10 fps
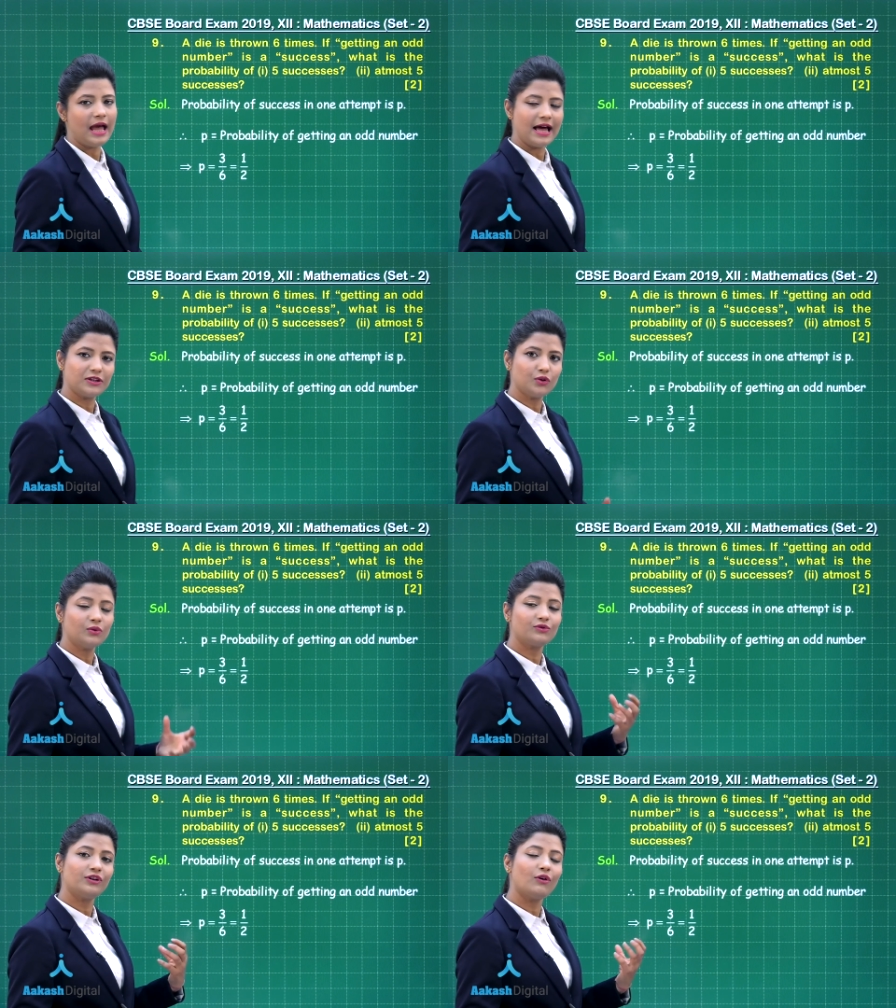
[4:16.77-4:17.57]
As you
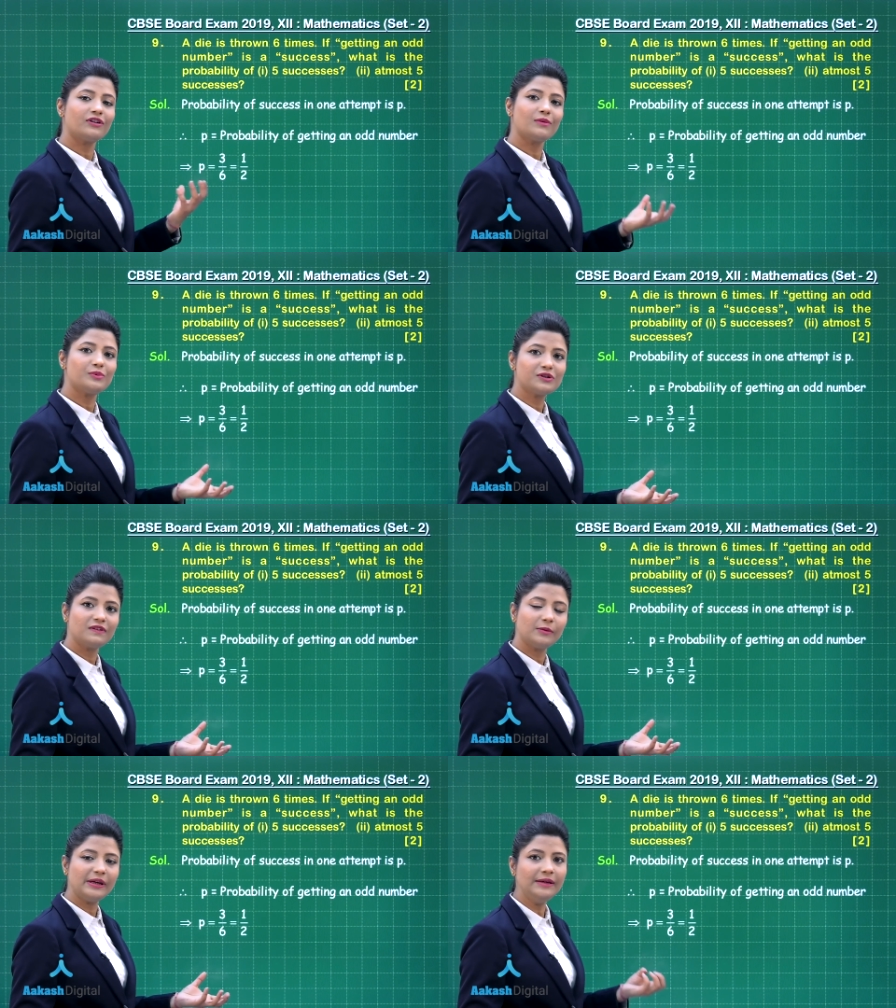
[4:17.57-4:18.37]
know, three odd numbers
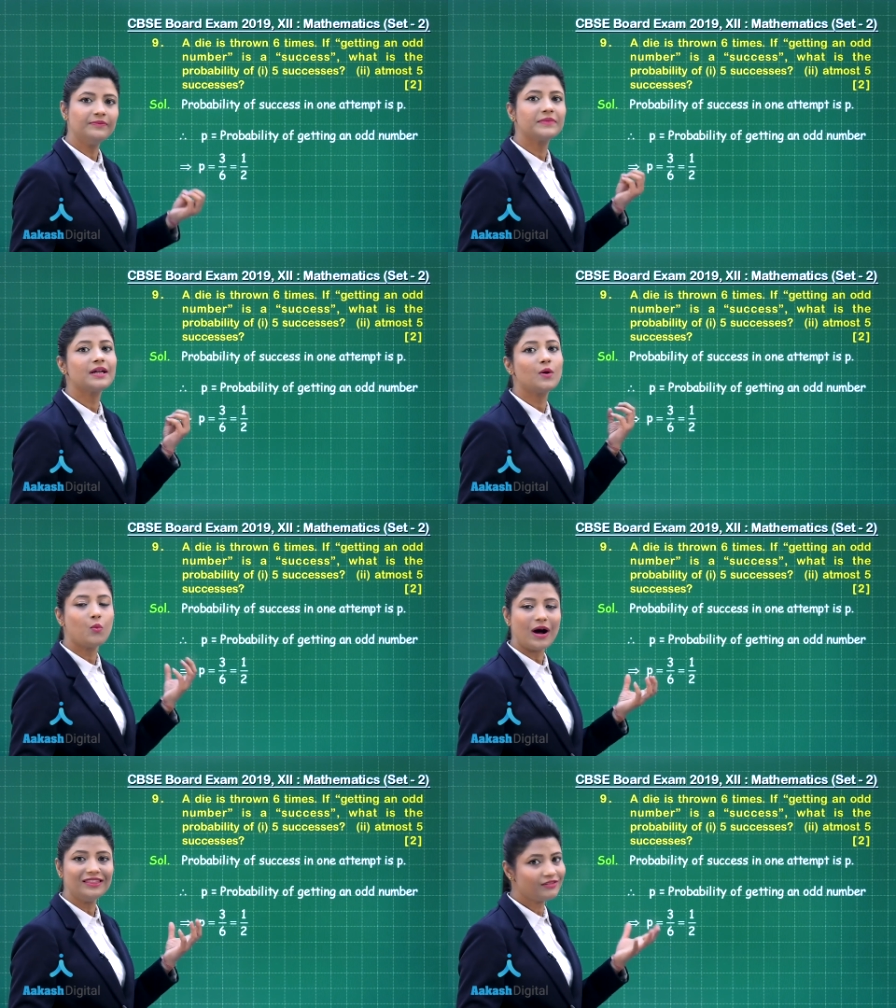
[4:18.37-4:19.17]
will be
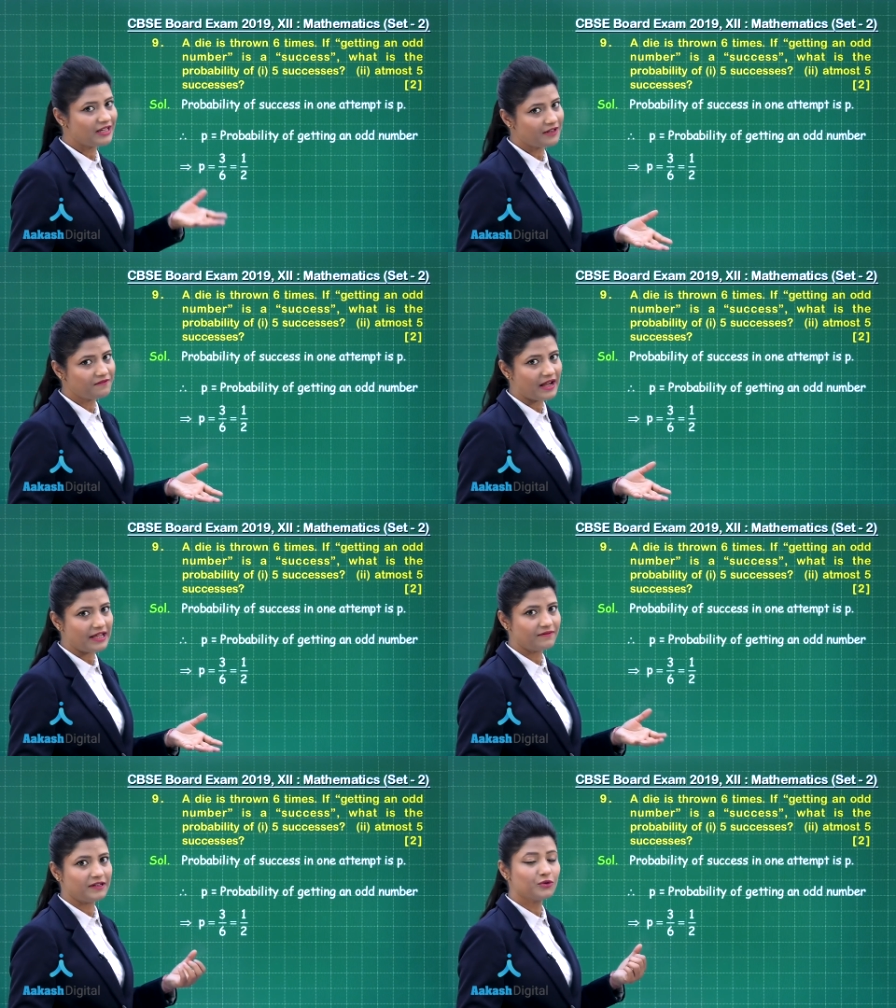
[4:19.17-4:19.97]
one, three and
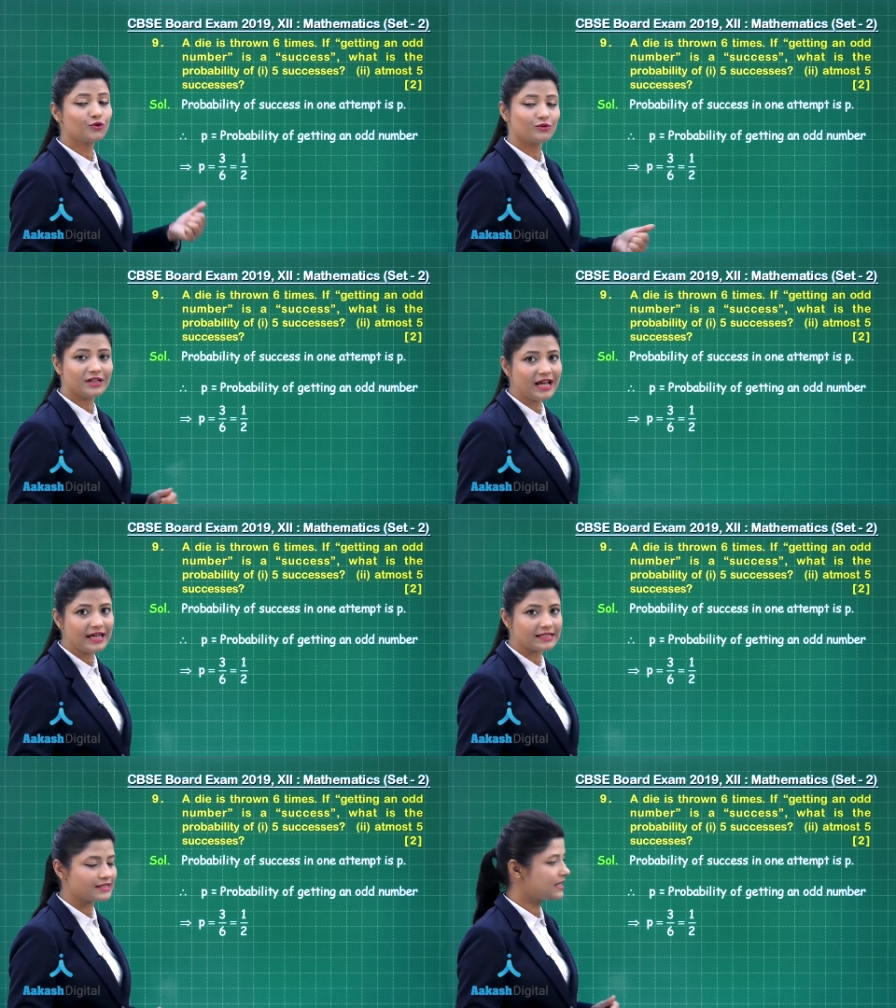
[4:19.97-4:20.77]
five when you throw the
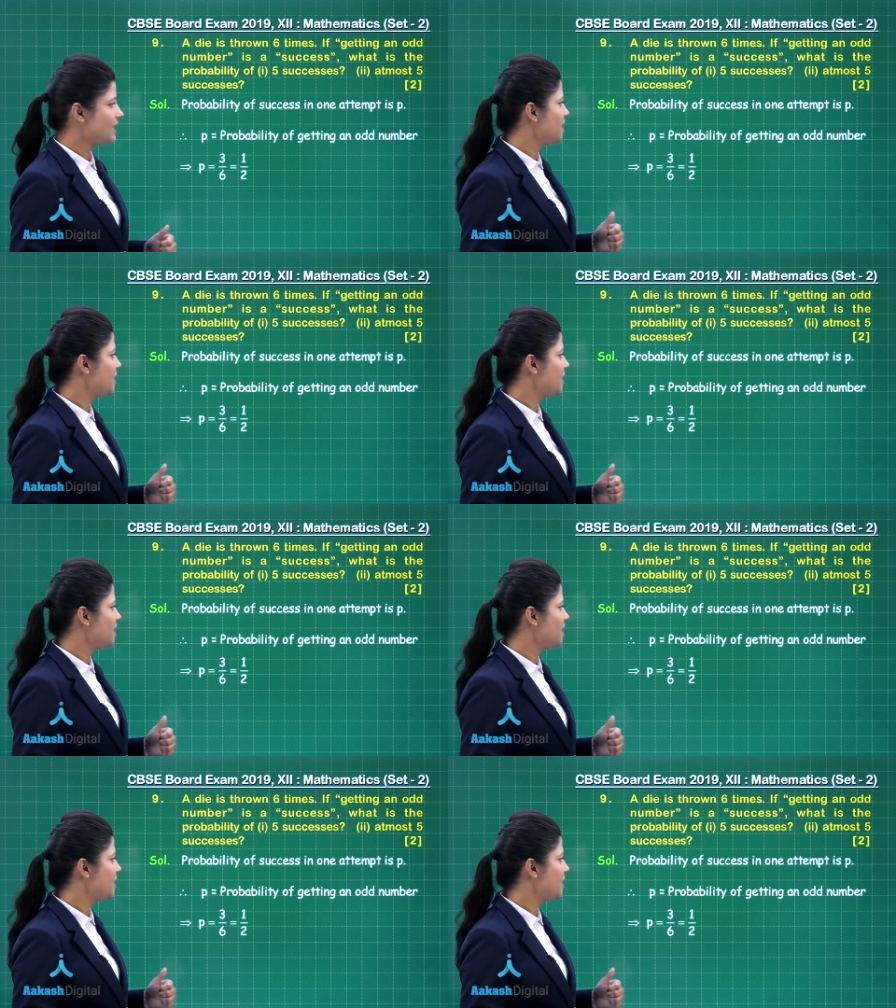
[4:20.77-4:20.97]
dice.